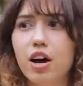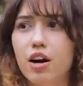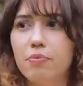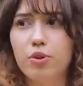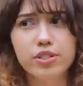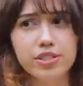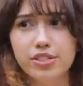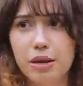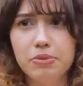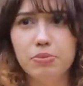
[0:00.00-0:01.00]
are more
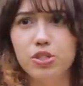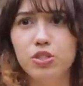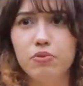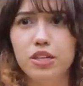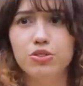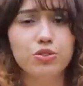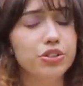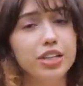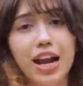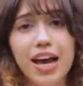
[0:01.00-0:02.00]
susceptible to be
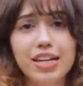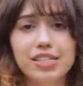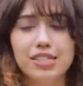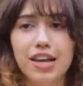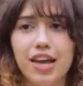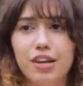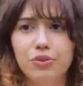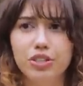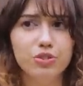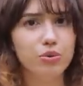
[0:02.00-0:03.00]
scrutinized
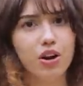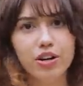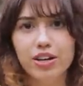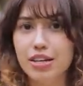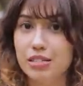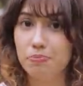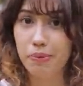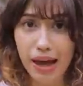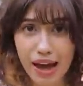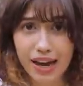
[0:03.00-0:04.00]
and disregarded as
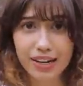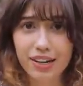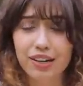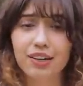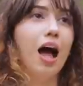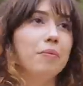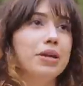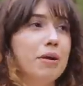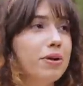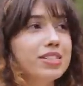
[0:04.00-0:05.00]
bad? I
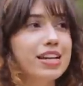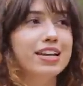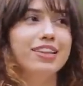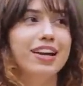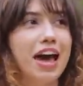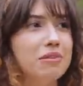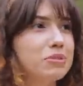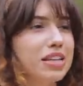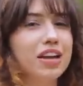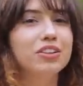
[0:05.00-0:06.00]
mean, I'm not saying that Adam
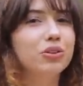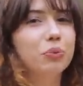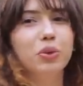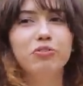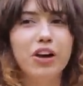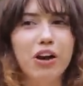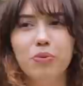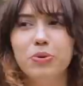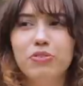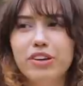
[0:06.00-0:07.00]
Sandler or Will Ferrell
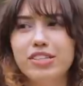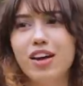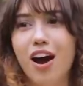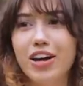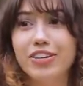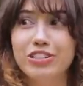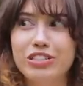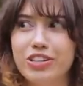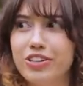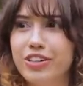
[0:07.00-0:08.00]
movies are
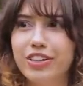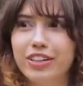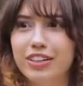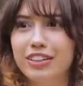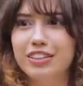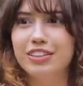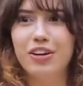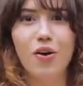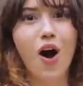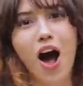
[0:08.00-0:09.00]
considered, you
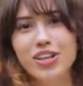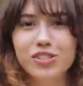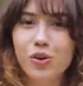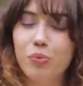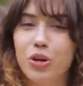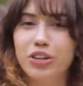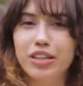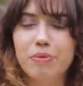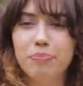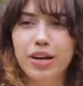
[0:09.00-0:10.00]
know, Oscar
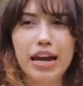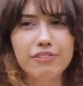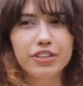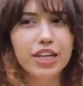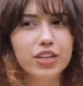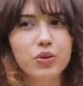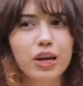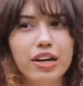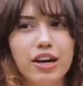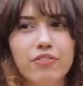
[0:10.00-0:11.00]
worthy, but I feel like you
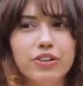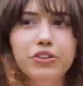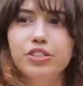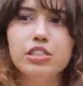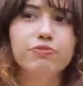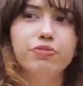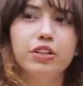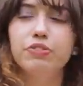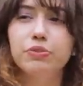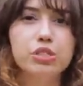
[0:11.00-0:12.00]
get a very
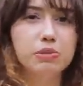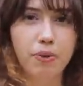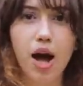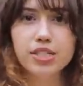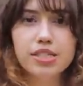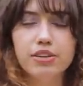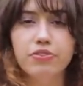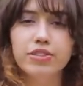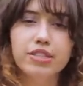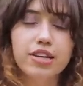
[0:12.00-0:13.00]
different response if
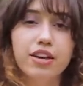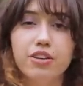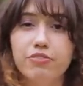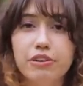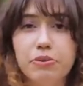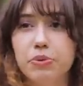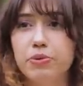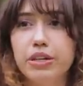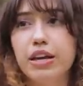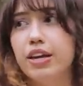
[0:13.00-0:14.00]
you say that your favorite
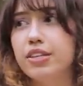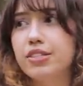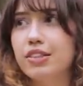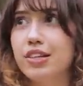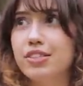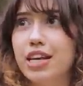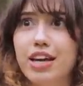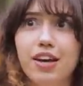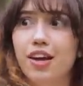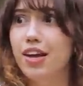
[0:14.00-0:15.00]
movie is, let's say,